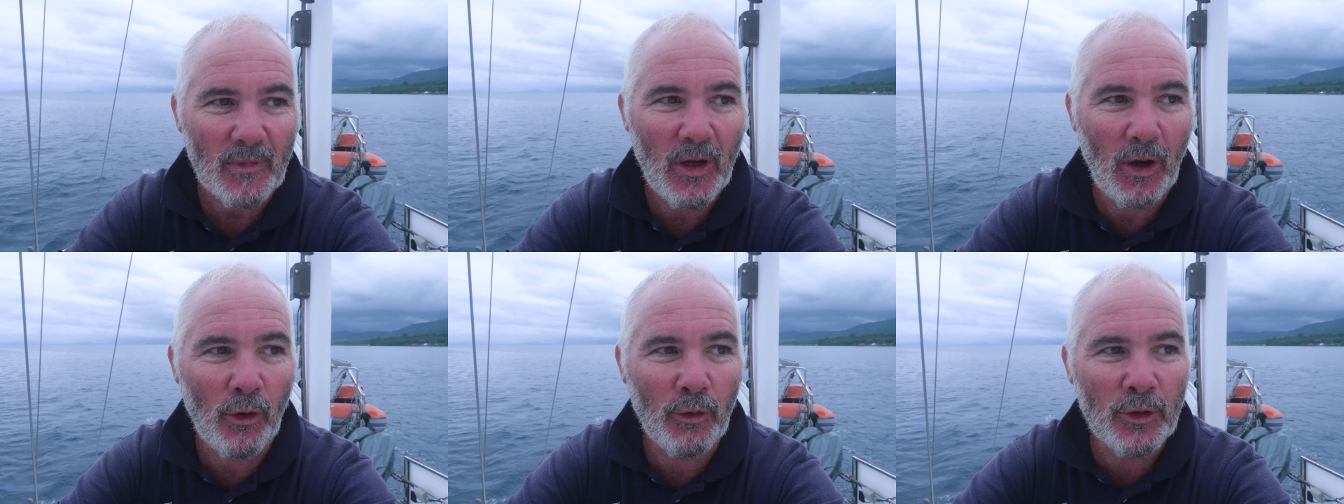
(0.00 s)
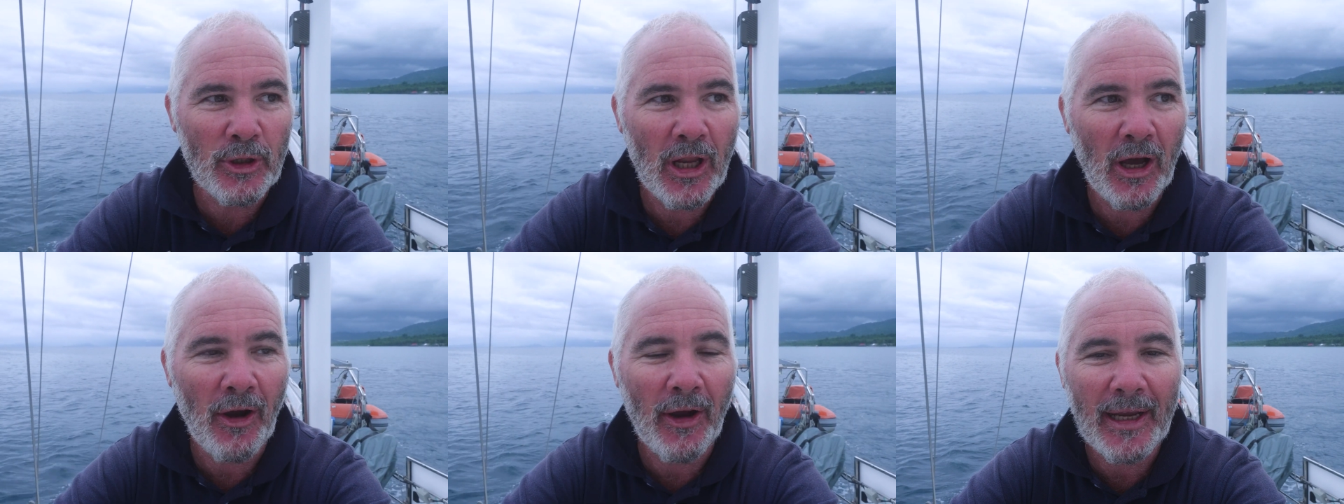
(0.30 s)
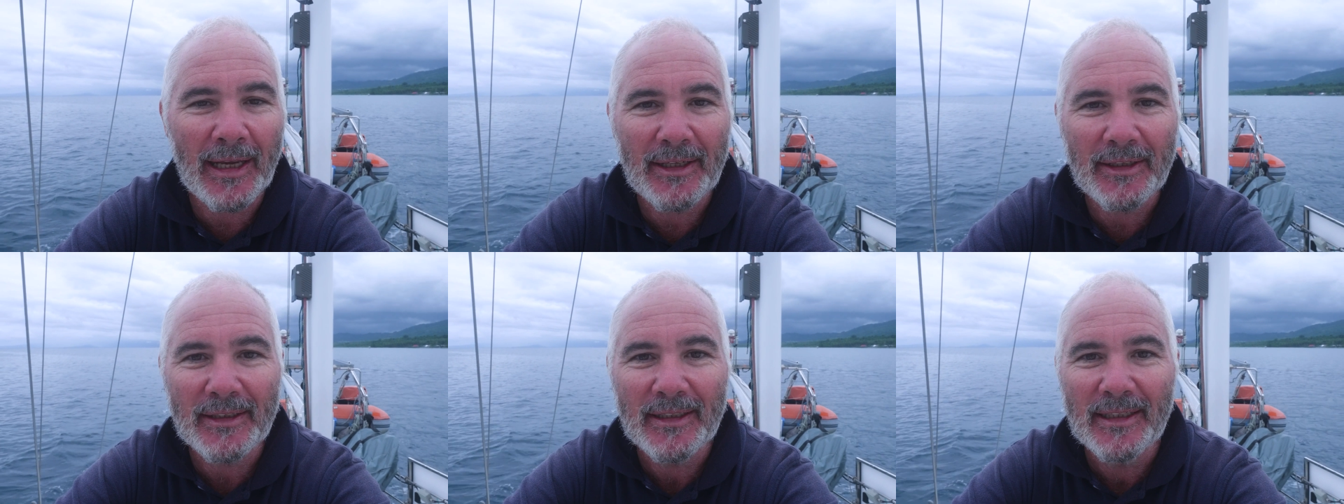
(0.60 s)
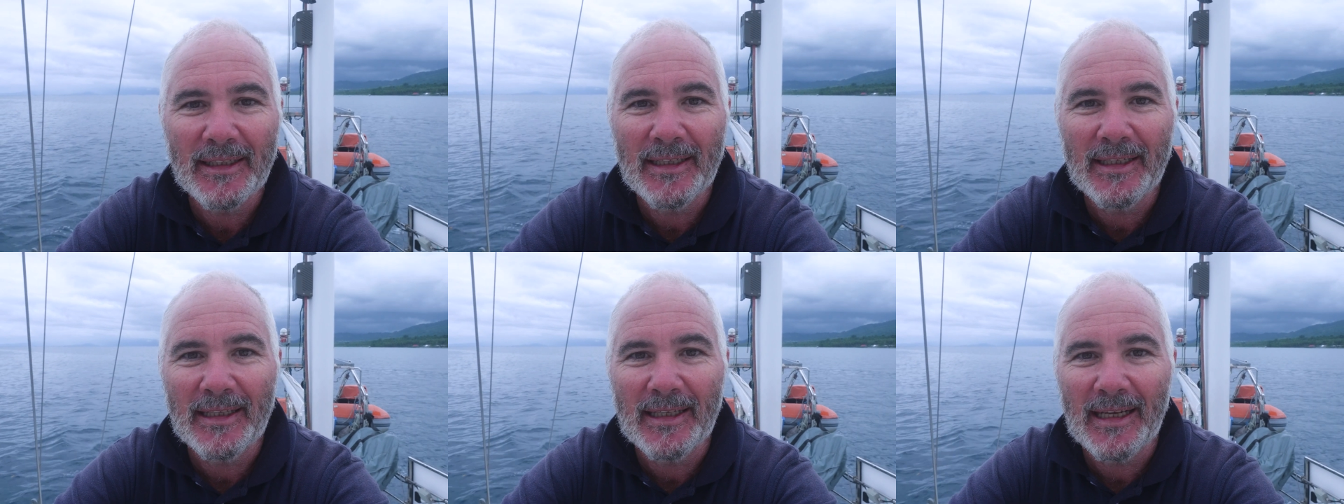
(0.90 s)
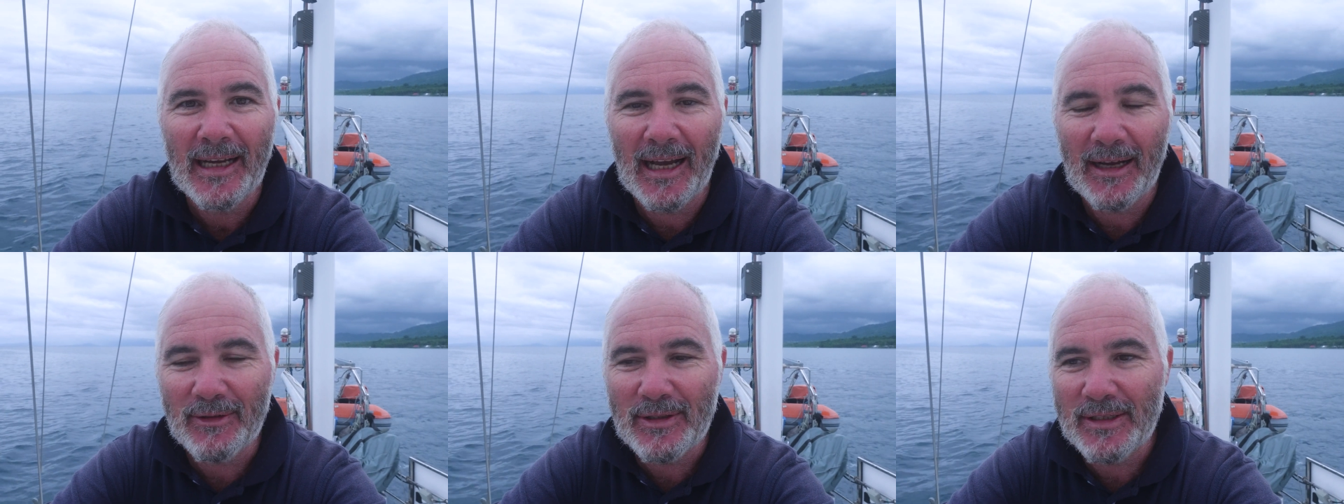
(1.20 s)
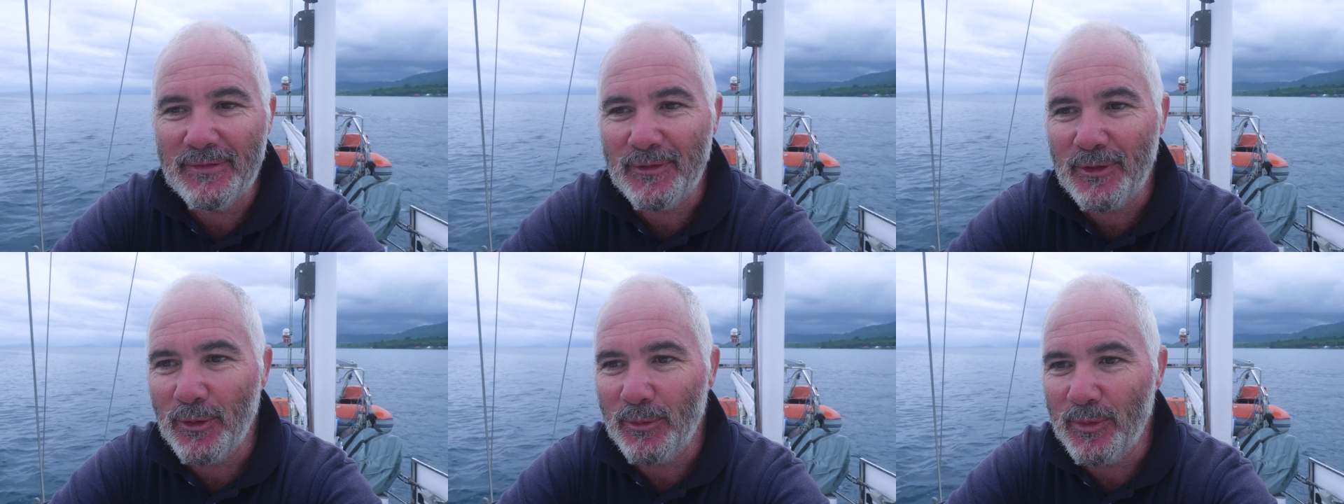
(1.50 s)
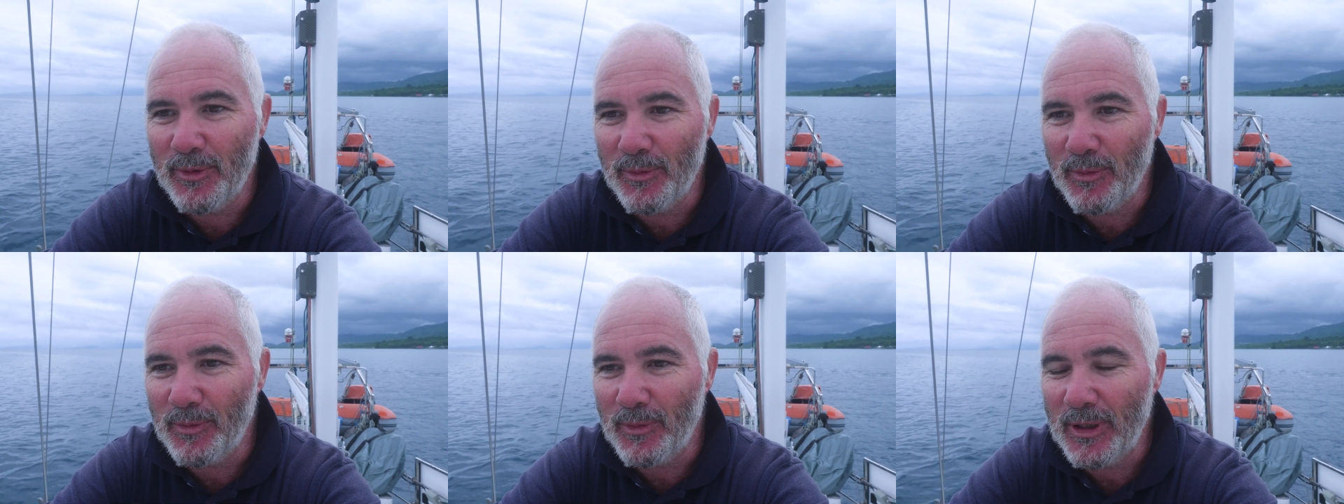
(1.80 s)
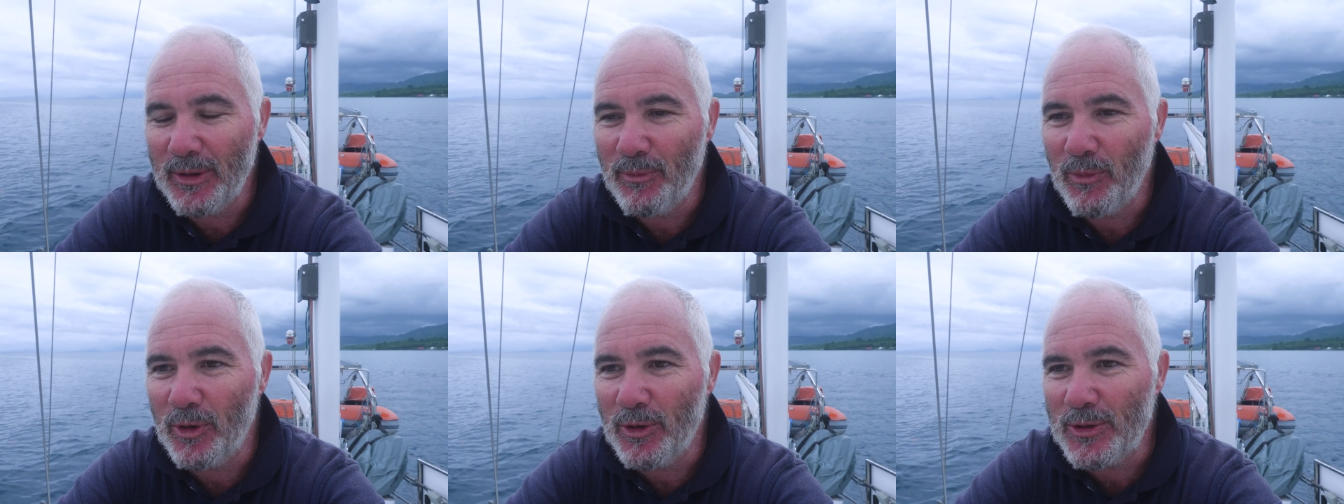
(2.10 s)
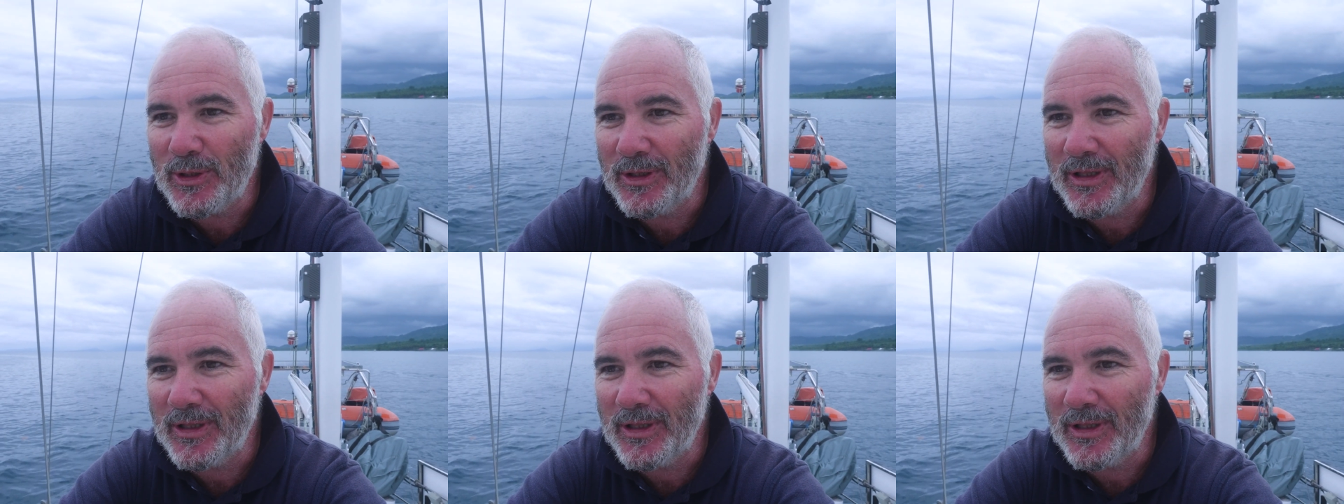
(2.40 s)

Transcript: online how difficult it was,